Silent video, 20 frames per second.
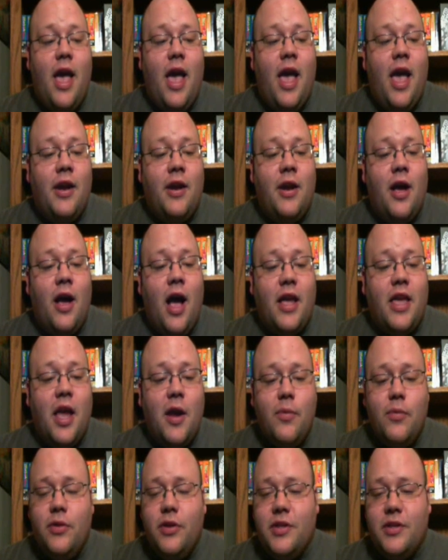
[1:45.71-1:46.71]
And uh, I
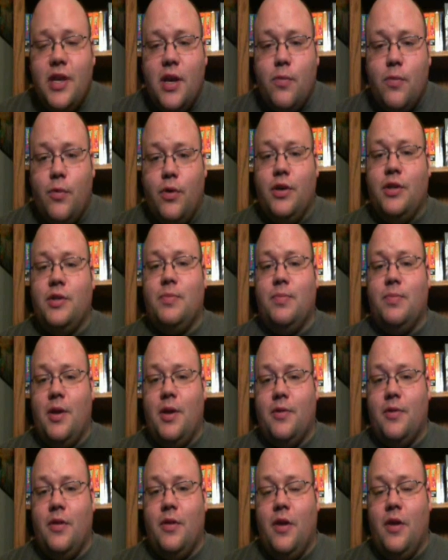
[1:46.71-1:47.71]
can't really say one is
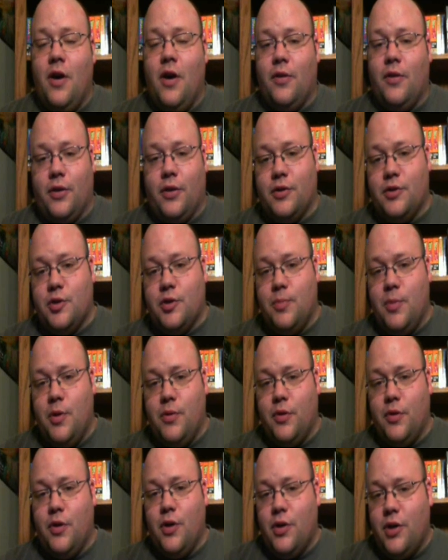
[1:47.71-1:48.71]
better than the other because they're
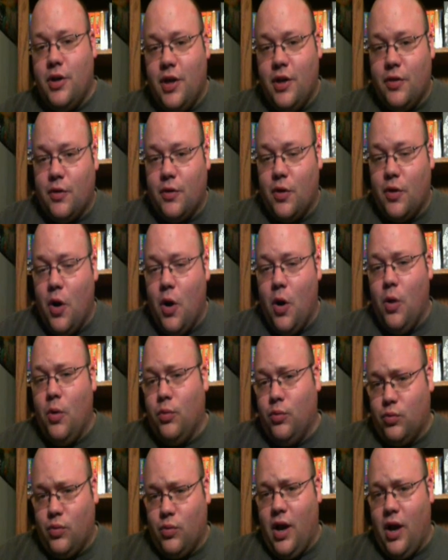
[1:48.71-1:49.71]
both good in their
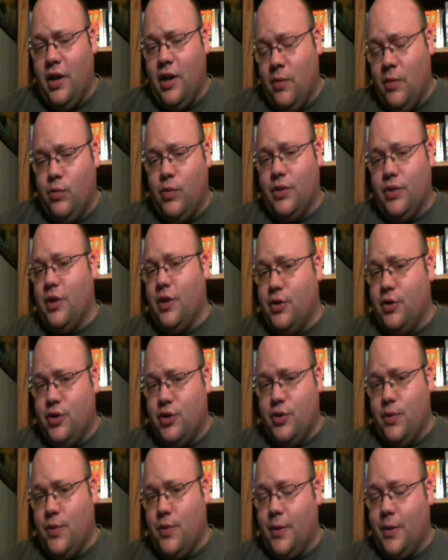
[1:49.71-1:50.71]
own right and what they're
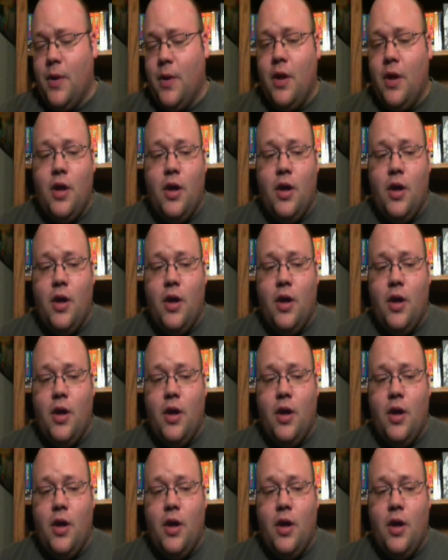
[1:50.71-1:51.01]
doing.